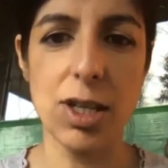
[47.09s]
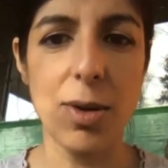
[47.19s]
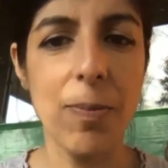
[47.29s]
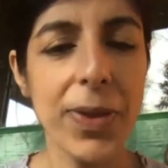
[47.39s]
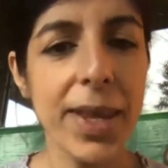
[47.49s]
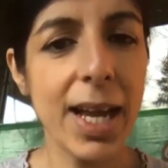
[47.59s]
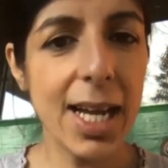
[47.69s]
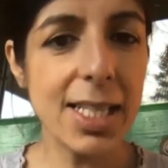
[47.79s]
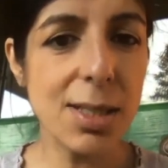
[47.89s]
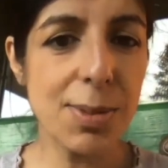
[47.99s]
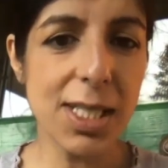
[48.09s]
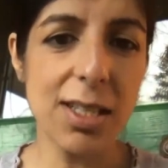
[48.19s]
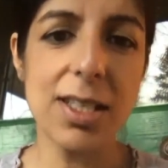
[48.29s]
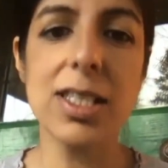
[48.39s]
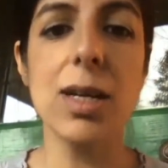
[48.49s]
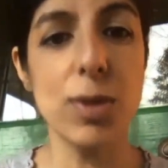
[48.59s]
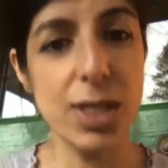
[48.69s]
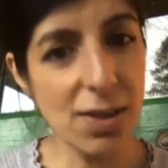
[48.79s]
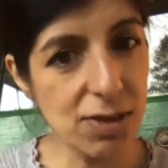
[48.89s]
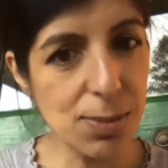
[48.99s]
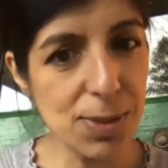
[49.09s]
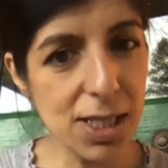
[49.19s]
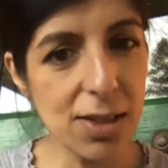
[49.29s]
So 80% of the time or 70%